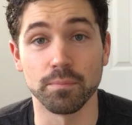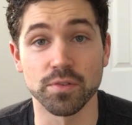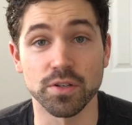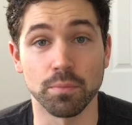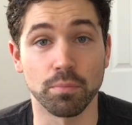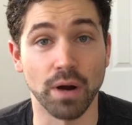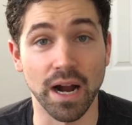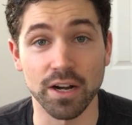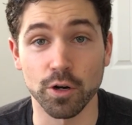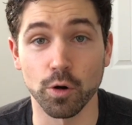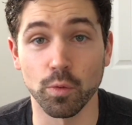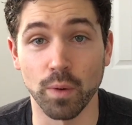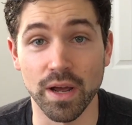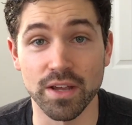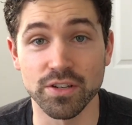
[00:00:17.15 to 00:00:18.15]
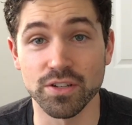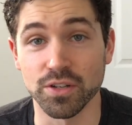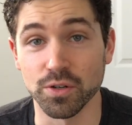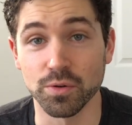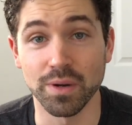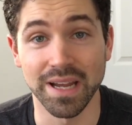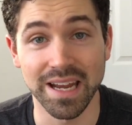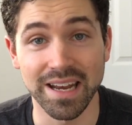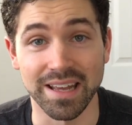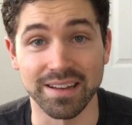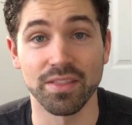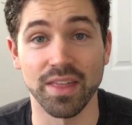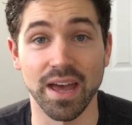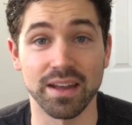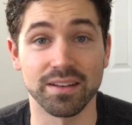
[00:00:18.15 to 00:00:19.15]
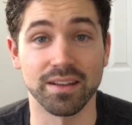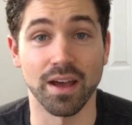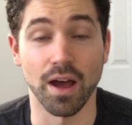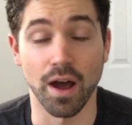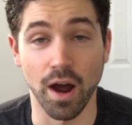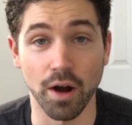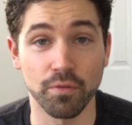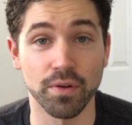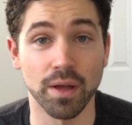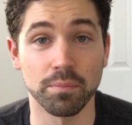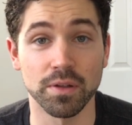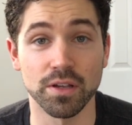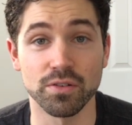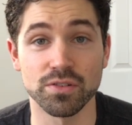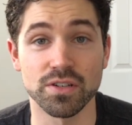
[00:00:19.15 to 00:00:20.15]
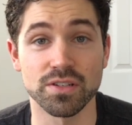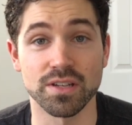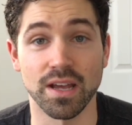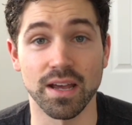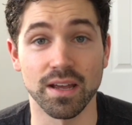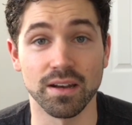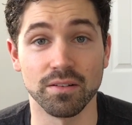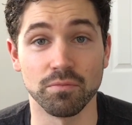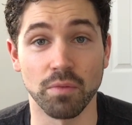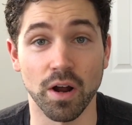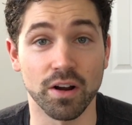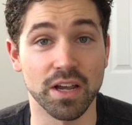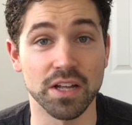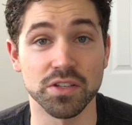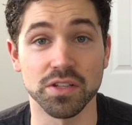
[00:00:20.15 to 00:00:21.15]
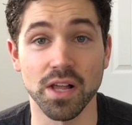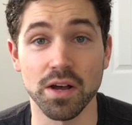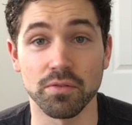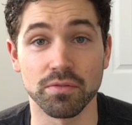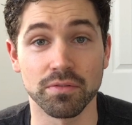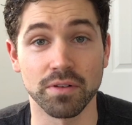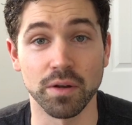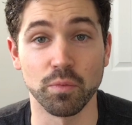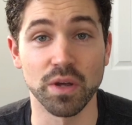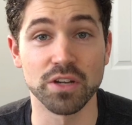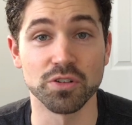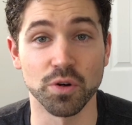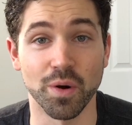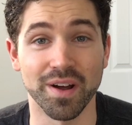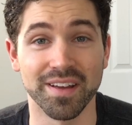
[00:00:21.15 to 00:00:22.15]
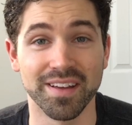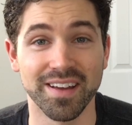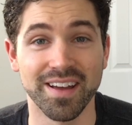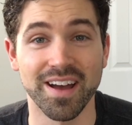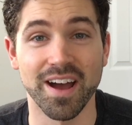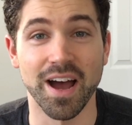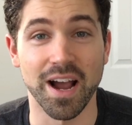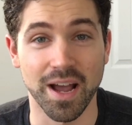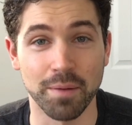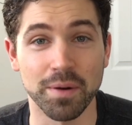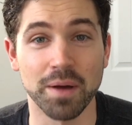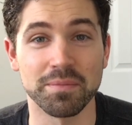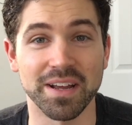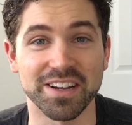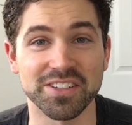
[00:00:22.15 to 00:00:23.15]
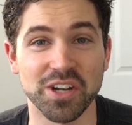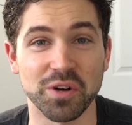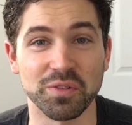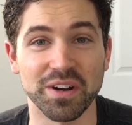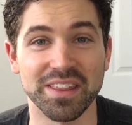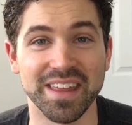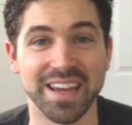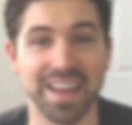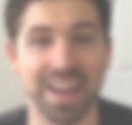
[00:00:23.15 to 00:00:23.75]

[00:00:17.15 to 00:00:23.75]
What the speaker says: some practical ways to eat it that our family uses and our kids love and we enjoy. Coming up next on Rethink